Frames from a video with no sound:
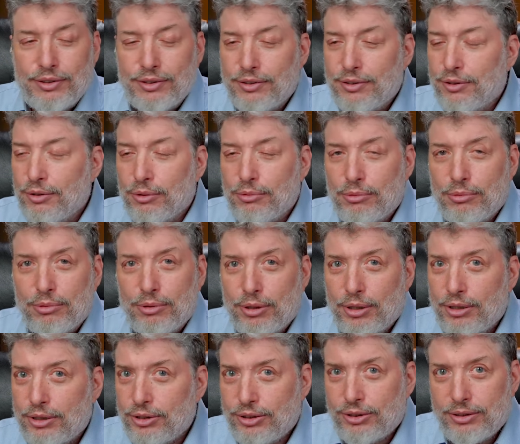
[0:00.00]
the
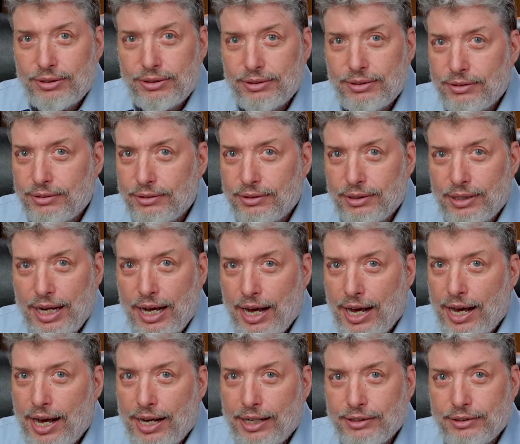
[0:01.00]
worst
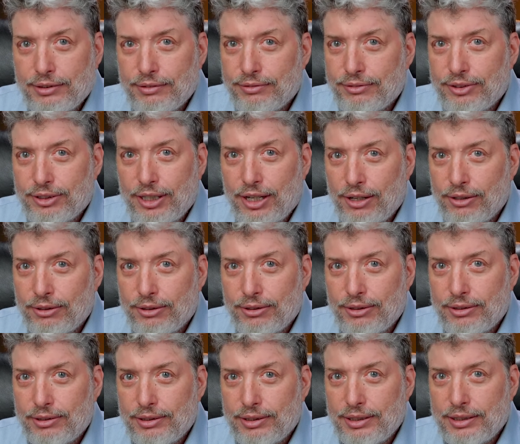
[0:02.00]
act of
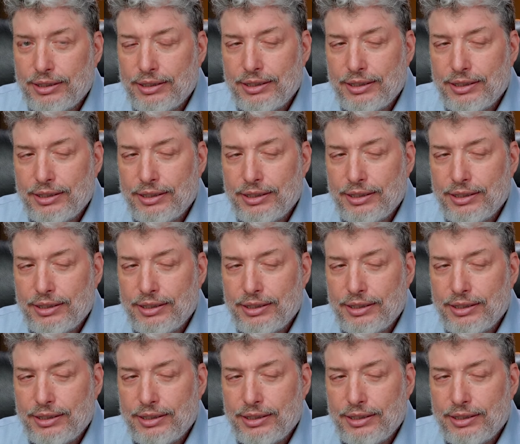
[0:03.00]
terror